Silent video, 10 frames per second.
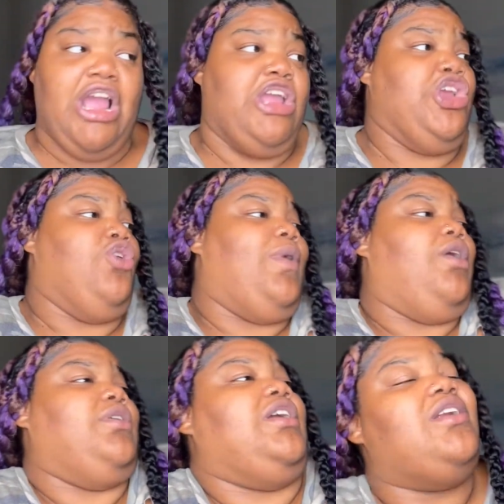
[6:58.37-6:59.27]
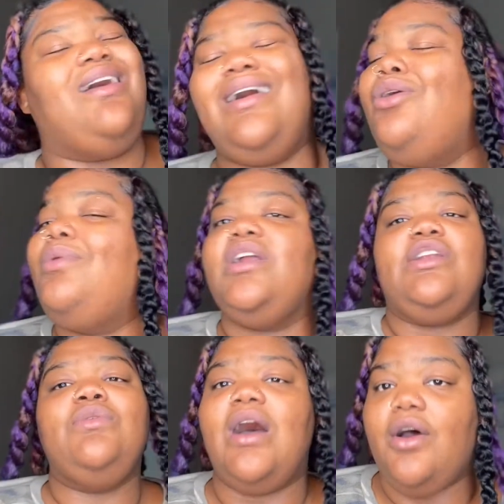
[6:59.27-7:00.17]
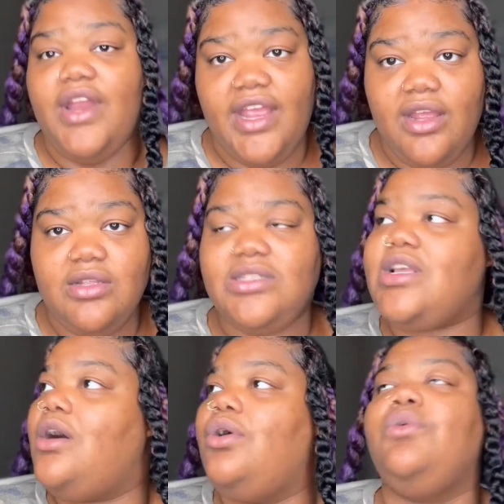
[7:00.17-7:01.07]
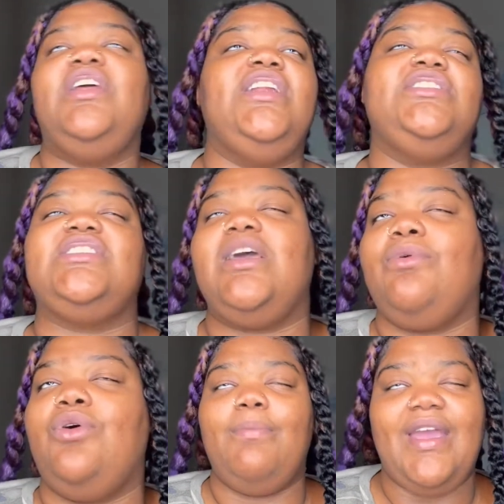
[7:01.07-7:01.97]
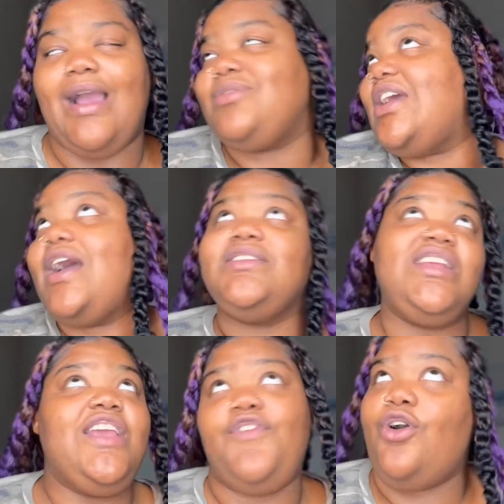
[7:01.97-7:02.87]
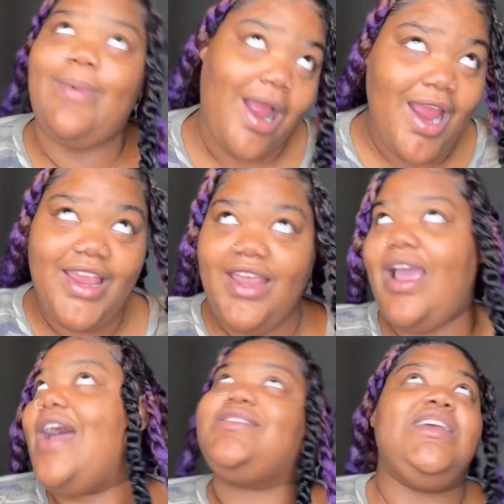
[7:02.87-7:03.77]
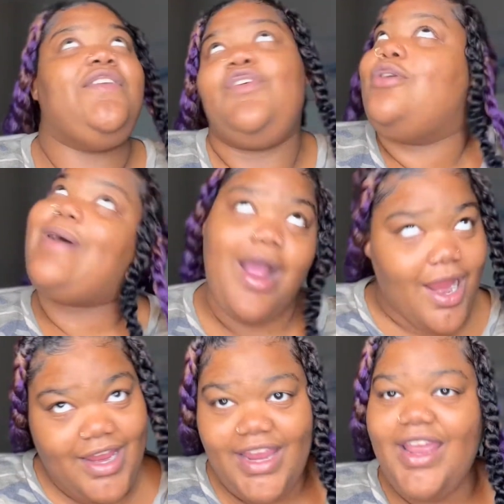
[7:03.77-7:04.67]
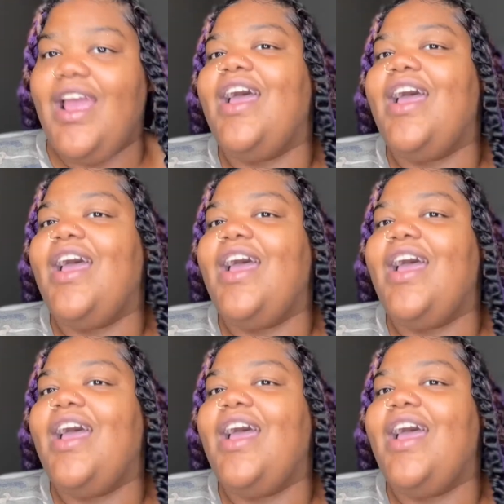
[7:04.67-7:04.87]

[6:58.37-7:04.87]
You want it? I don't want to do all that. So then it just kept back. I was like, I see food market. I see food market.